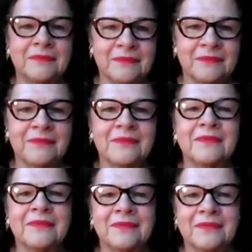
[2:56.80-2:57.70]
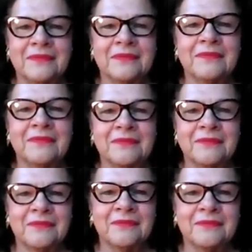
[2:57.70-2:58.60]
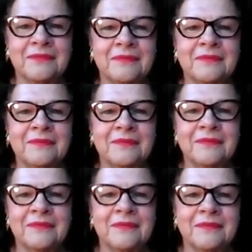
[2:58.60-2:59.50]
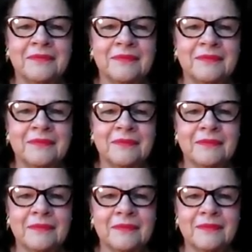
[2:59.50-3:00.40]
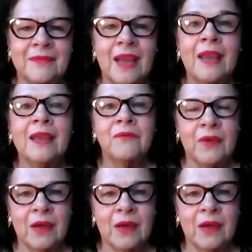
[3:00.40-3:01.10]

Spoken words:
[no speech]